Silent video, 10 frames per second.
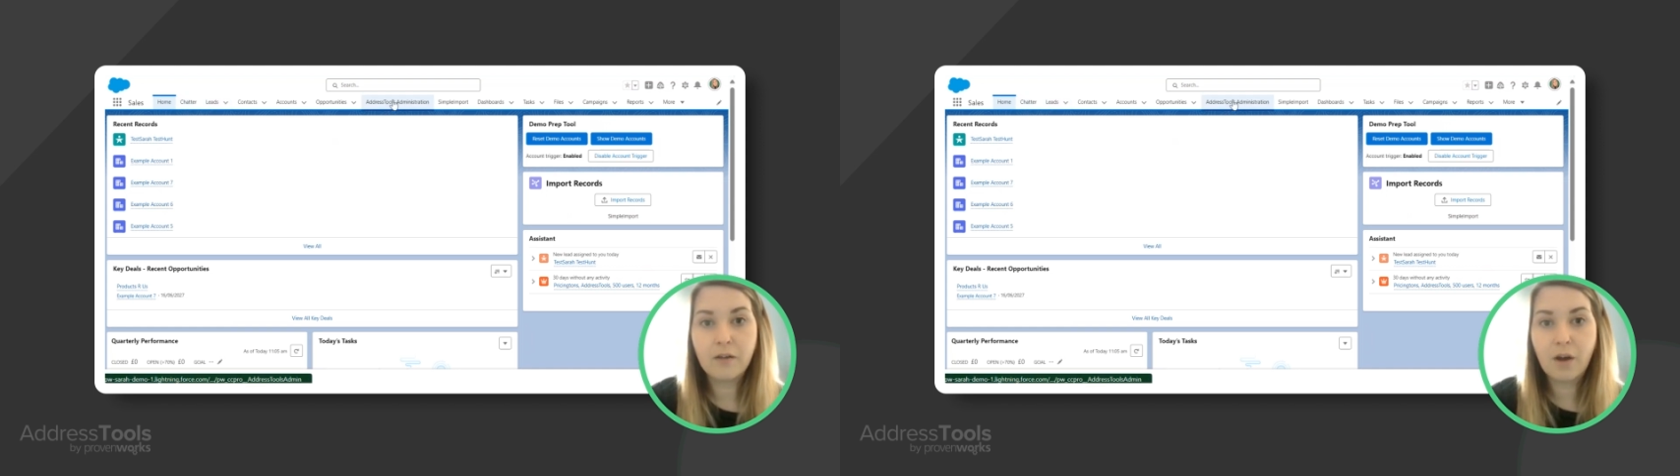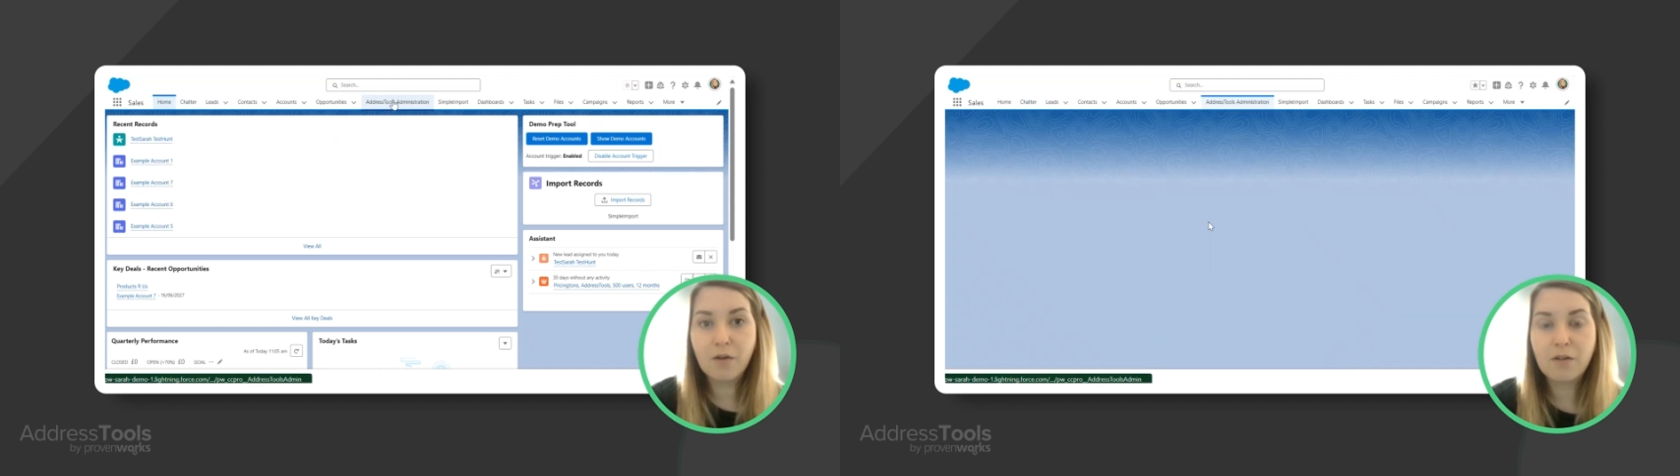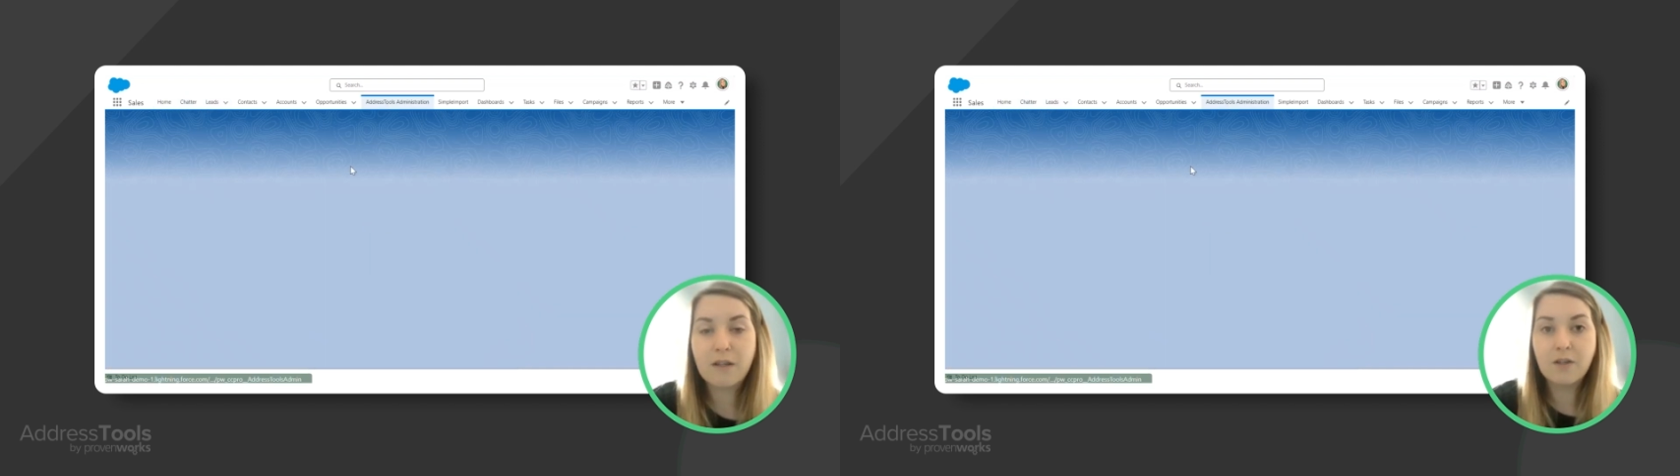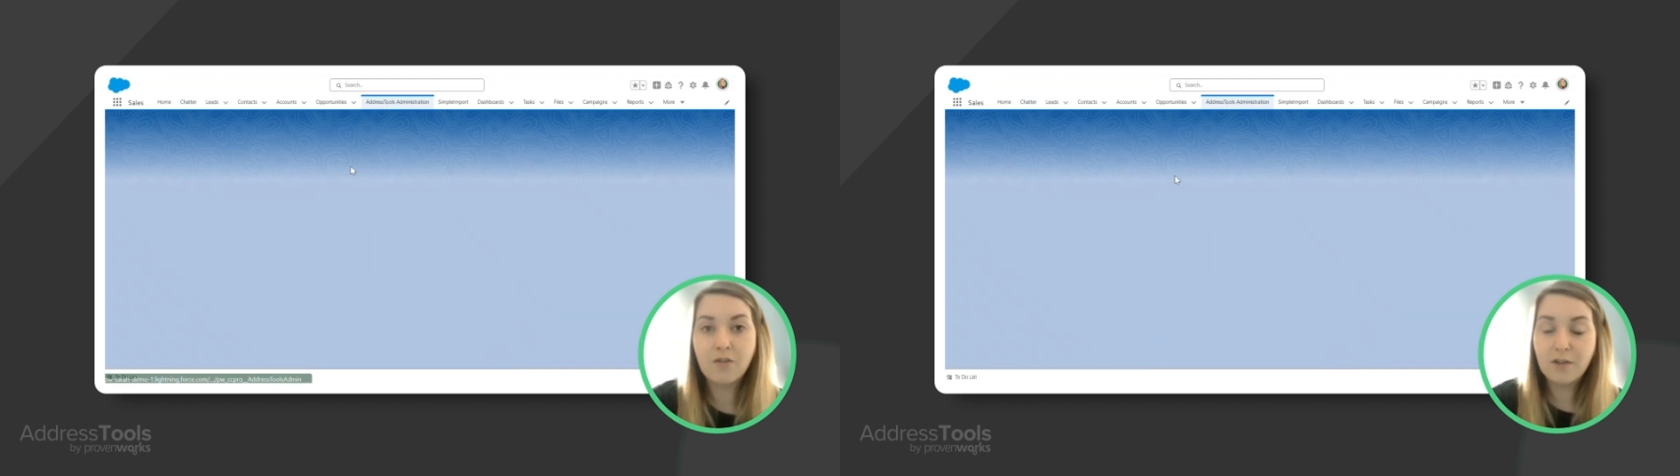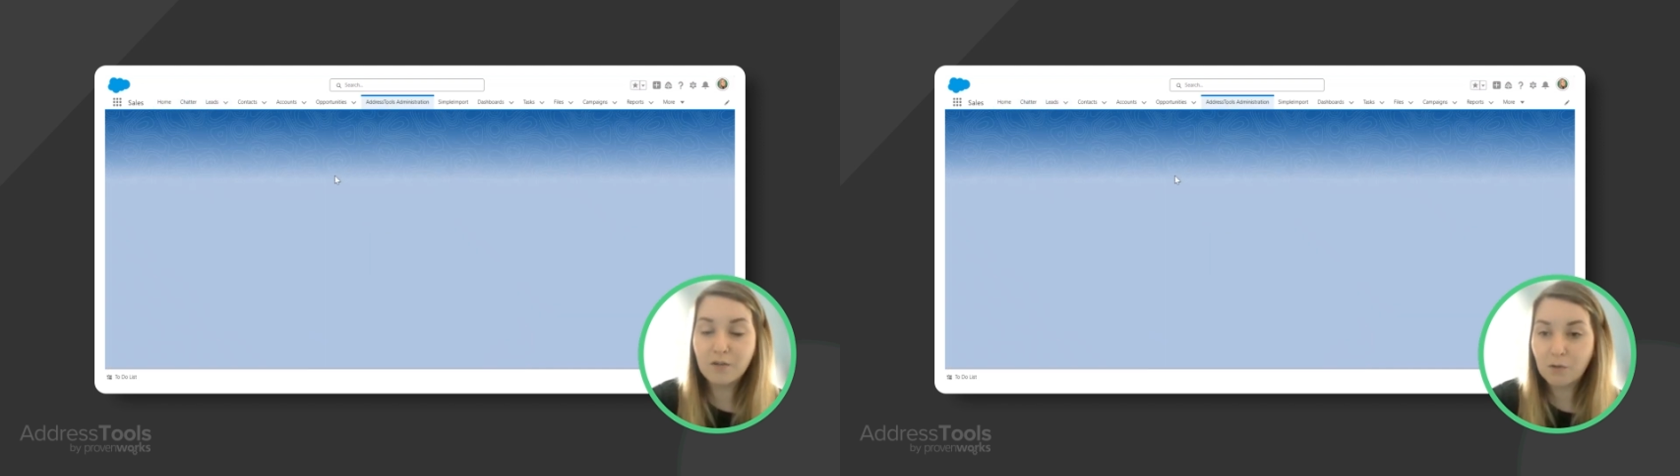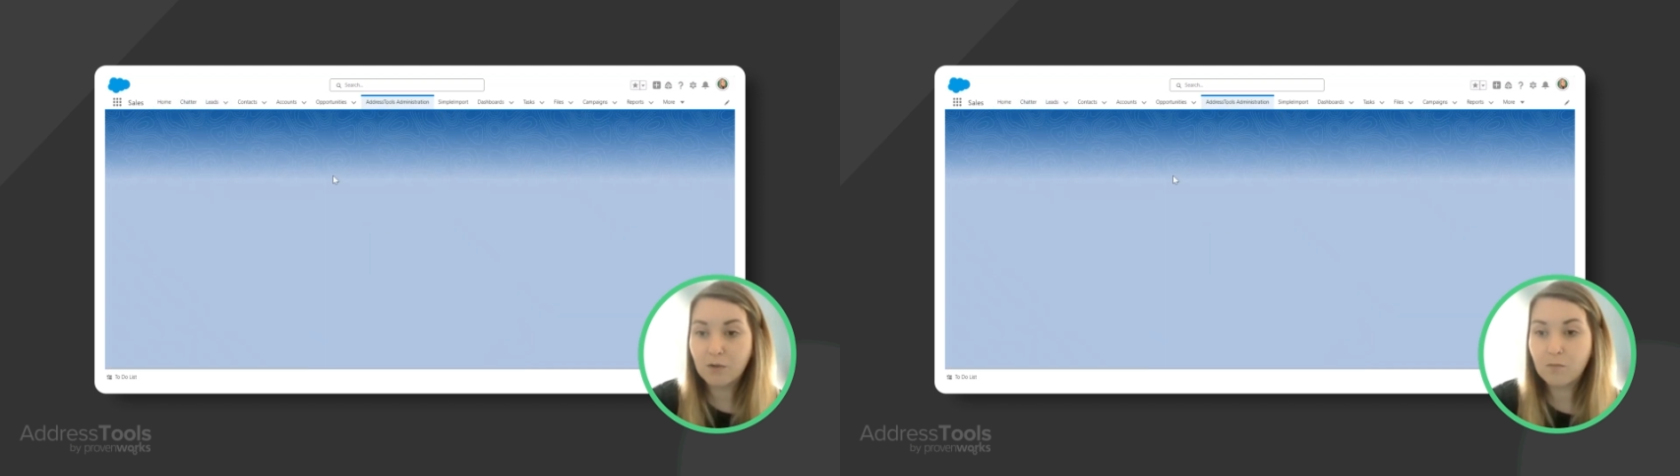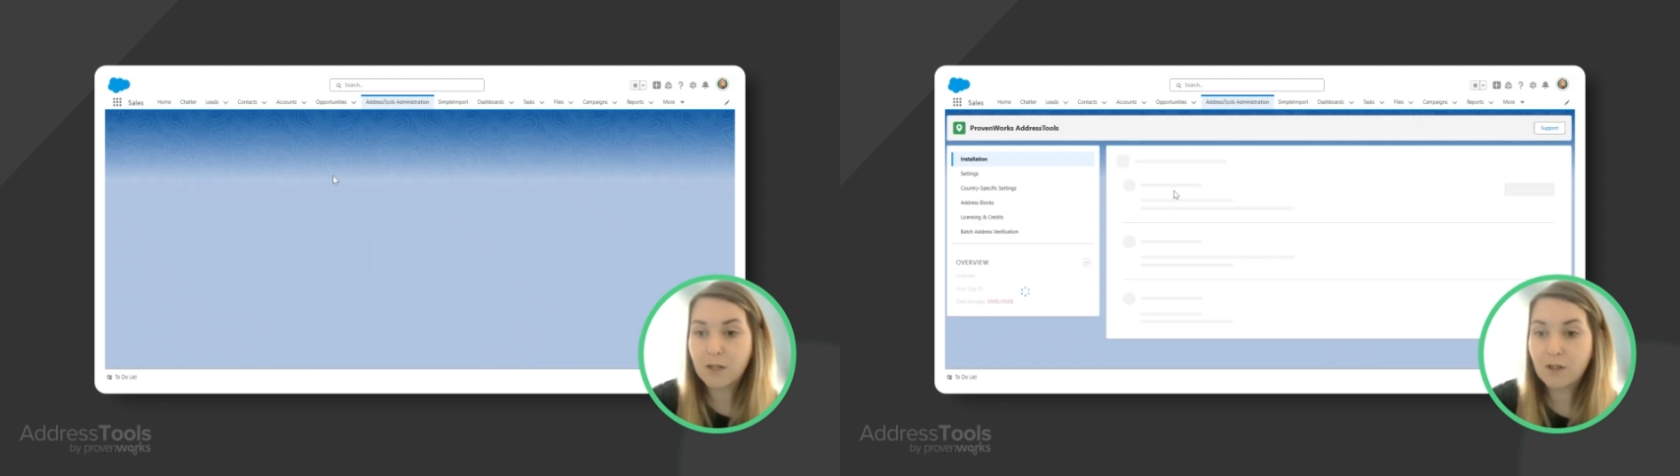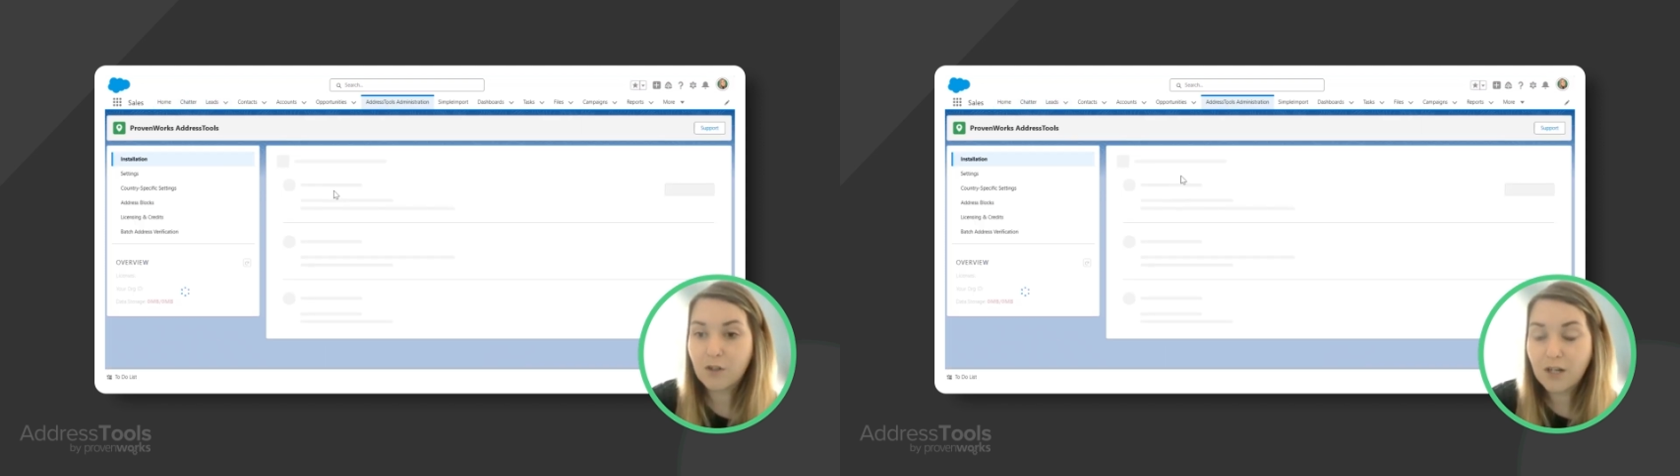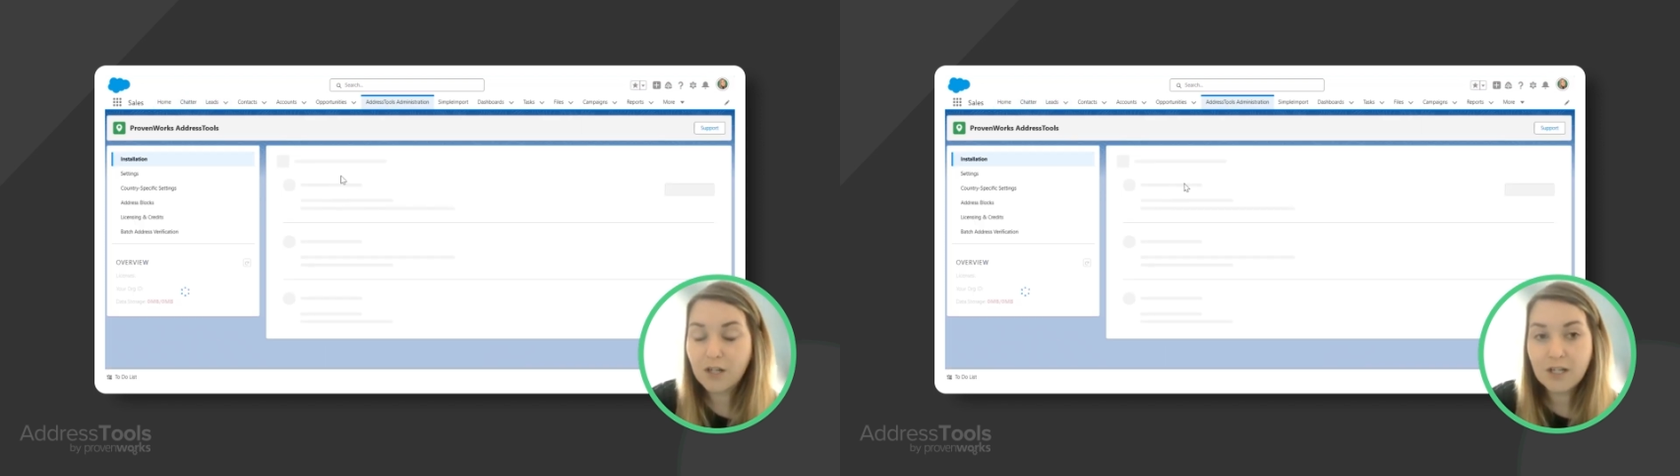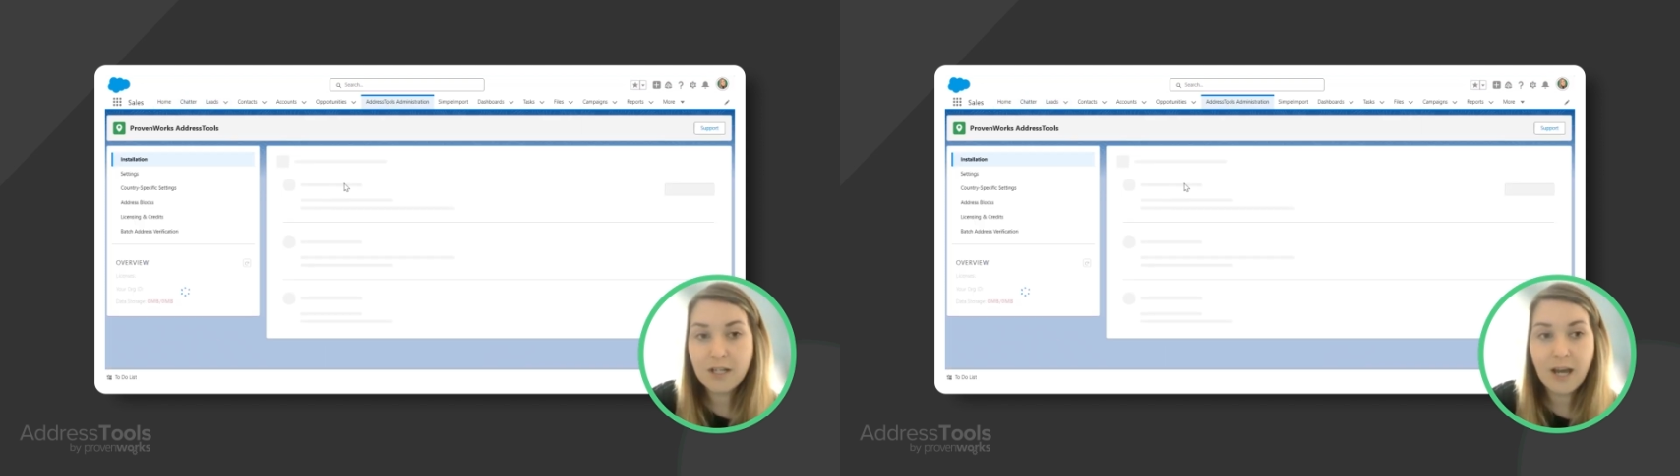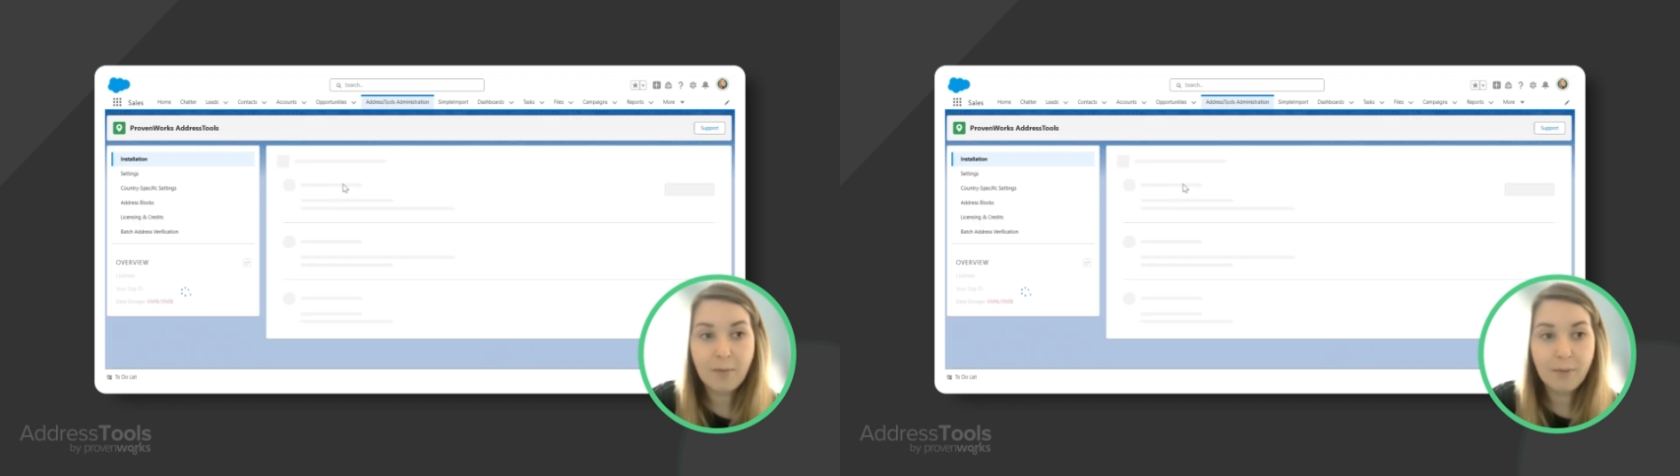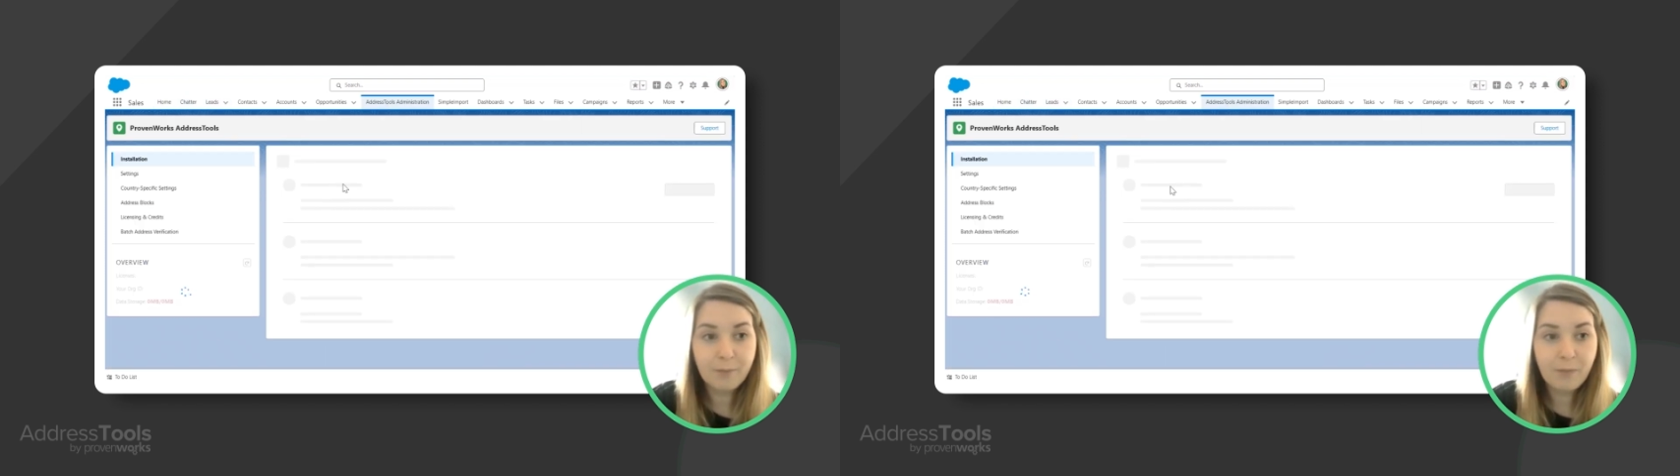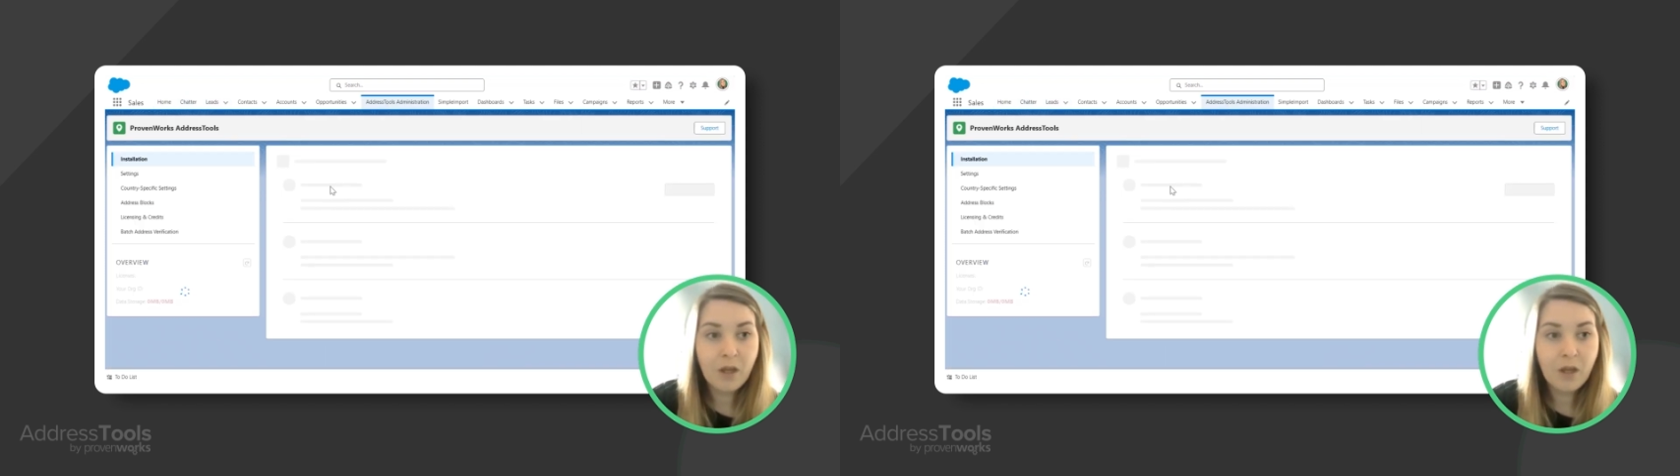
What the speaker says: go to the AddressTools Administration tab,